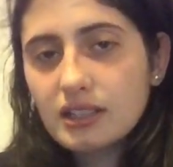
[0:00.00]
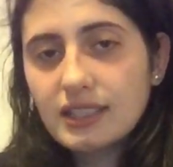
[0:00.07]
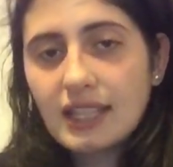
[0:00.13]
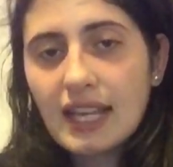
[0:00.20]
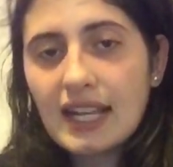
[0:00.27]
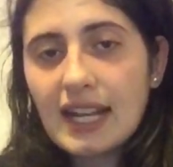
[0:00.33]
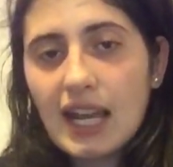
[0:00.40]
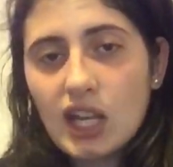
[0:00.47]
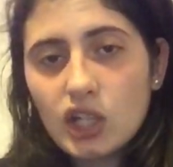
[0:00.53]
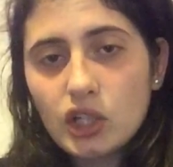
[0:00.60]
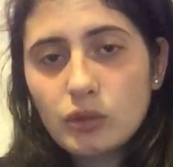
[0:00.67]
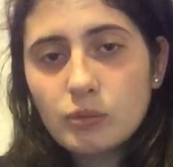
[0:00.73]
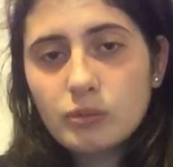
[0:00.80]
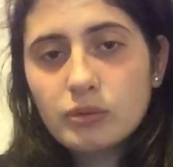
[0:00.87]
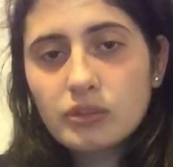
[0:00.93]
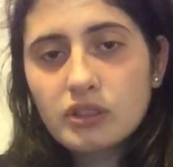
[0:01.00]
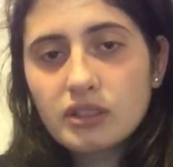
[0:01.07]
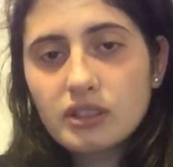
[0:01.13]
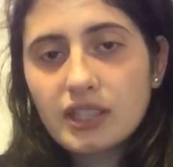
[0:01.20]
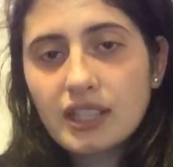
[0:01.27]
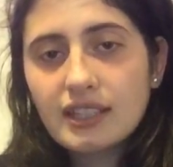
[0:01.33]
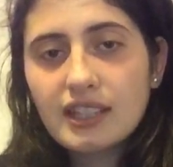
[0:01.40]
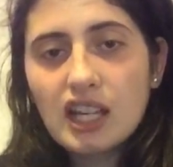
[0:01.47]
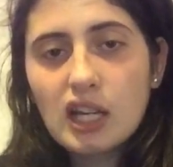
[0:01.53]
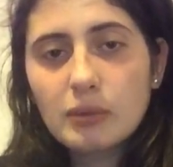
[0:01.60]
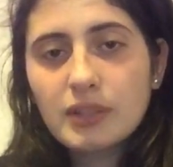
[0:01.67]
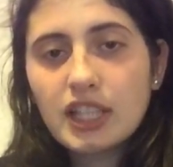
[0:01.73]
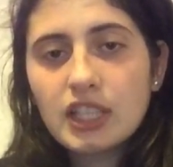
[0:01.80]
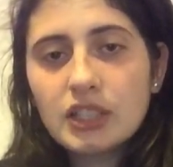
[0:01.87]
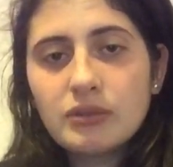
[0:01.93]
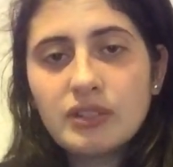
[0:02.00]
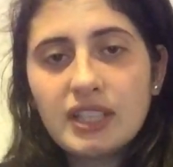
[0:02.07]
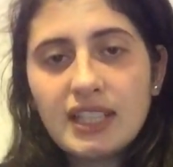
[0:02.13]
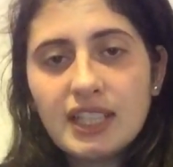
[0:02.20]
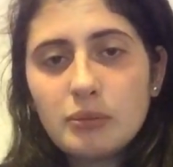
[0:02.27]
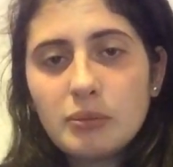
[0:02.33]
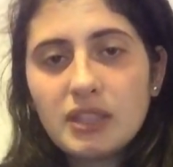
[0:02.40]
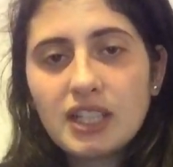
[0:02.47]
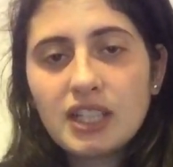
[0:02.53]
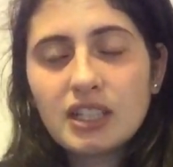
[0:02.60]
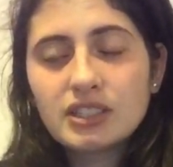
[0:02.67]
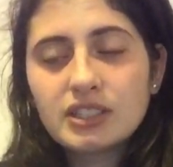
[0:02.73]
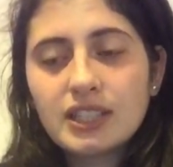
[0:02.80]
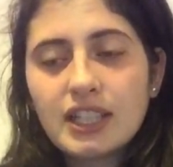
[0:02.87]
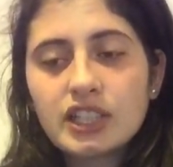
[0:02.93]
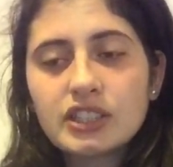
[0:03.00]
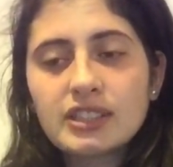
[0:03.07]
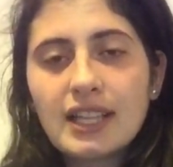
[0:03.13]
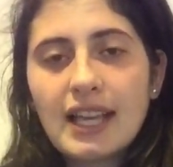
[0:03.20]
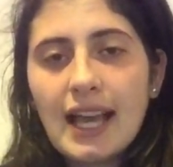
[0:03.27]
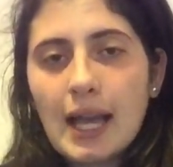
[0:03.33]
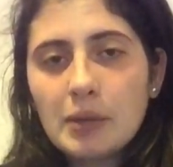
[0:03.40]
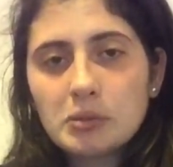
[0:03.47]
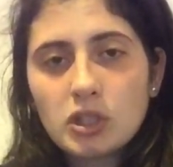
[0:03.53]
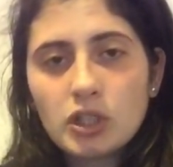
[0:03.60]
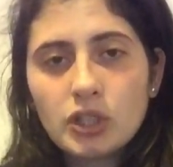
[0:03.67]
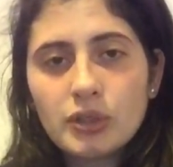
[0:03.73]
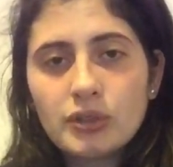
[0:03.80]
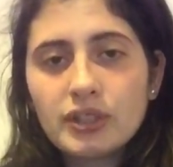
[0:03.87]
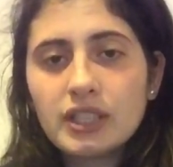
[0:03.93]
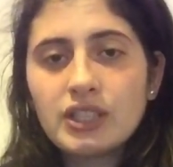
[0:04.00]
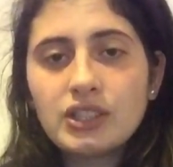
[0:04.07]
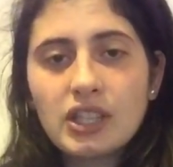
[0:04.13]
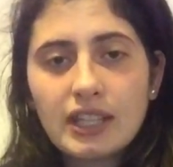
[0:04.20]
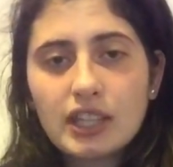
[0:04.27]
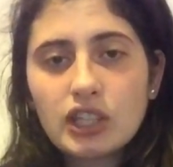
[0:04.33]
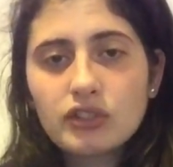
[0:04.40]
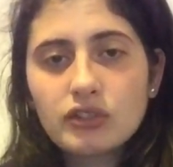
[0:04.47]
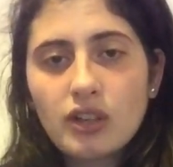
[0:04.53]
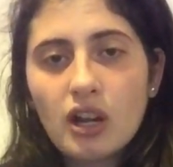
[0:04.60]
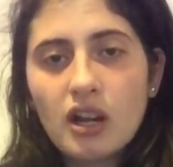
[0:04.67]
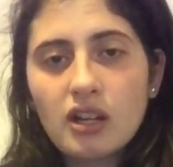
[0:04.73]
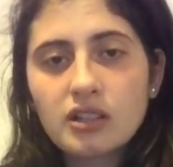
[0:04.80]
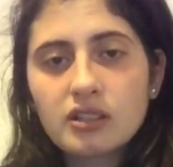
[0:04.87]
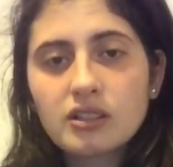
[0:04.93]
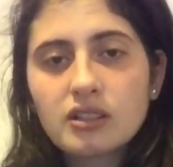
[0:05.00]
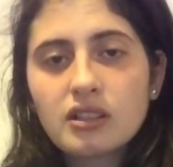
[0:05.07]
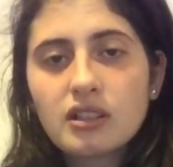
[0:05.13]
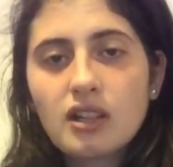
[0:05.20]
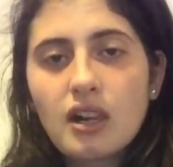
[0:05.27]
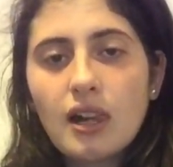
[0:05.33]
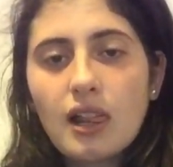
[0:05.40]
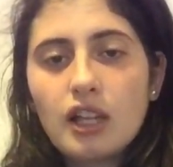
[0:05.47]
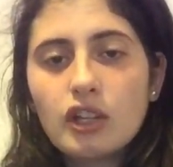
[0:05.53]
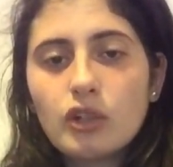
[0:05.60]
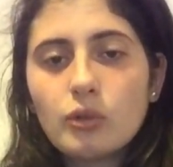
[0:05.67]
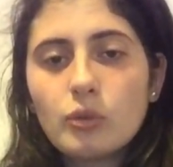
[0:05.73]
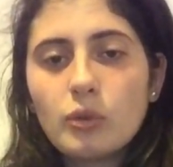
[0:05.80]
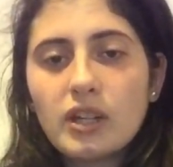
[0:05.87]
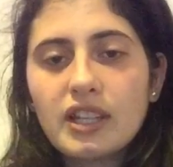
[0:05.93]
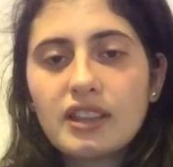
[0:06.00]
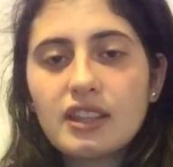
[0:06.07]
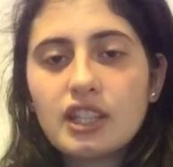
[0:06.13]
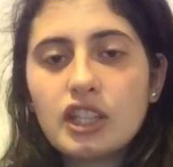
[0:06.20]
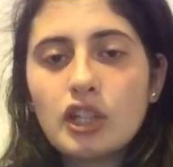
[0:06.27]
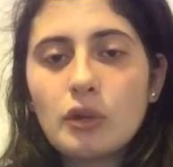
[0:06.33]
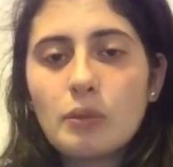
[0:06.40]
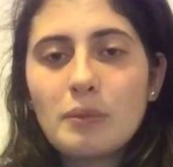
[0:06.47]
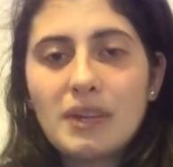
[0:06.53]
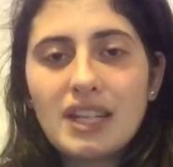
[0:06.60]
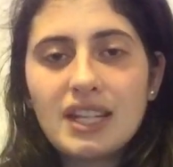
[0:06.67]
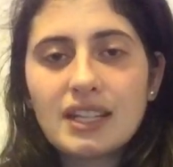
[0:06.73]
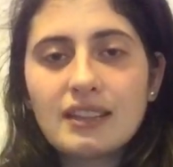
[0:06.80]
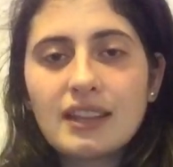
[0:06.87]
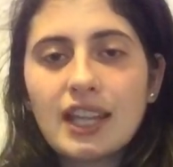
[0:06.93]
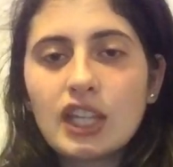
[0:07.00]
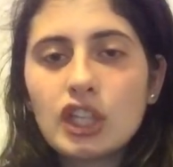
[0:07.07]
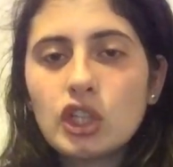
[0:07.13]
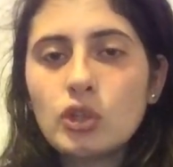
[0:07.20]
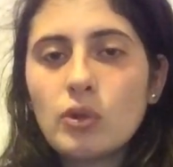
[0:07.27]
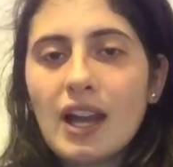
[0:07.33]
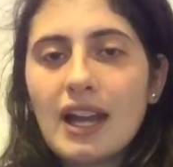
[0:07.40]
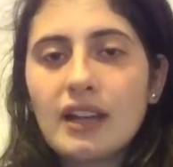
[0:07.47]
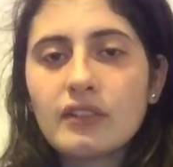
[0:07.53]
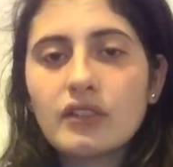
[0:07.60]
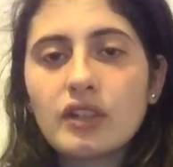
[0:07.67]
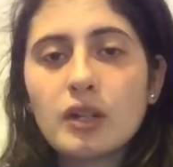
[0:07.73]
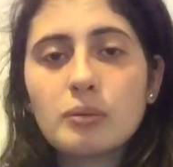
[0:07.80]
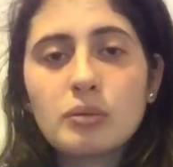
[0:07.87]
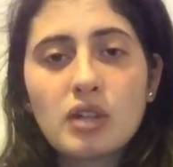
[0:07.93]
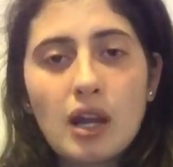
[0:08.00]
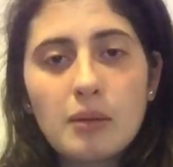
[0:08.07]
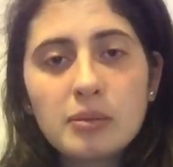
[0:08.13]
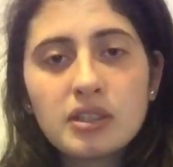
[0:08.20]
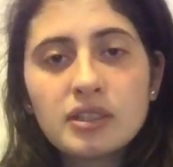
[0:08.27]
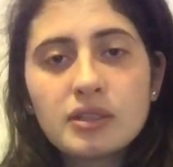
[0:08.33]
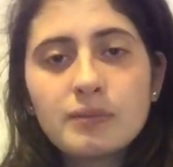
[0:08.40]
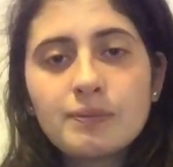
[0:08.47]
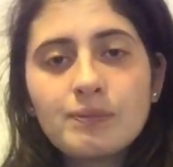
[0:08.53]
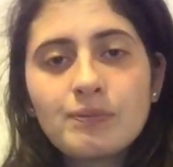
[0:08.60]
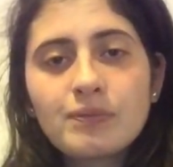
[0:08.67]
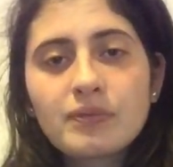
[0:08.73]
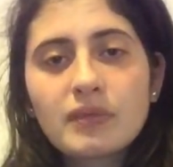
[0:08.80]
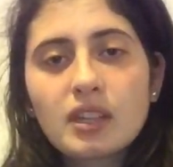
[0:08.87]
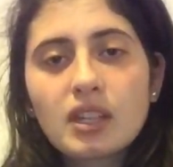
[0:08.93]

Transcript: get help, get the help that you need, because there's absolutely nothing wrong with, admitting that you have a problem.